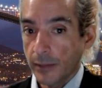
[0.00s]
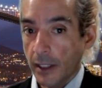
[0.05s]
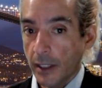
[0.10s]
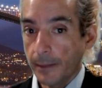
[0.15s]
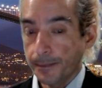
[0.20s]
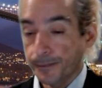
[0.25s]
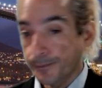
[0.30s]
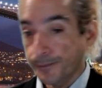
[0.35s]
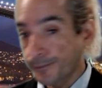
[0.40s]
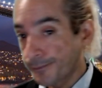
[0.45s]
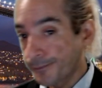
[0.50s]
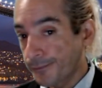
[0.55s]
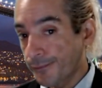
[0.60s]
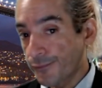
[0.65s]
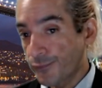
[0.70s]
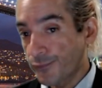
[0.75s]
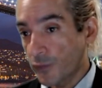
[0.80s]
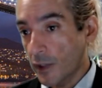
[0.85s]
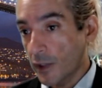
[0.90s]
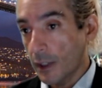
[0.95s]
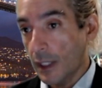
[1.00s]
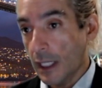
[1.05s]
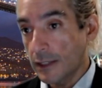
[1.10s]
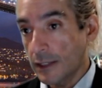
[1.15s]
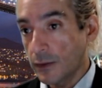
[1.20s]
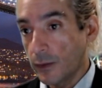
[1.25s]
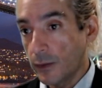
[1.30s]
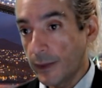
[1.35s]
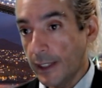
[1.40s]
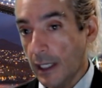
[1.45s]
but
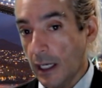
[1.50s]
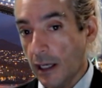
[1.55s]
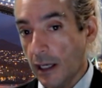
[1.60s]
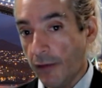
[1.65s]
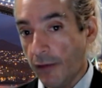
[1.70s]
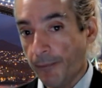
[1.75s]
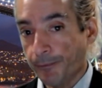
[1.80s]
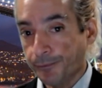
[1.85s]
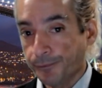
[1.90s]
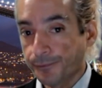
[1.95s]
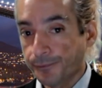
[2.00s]
that's what we have.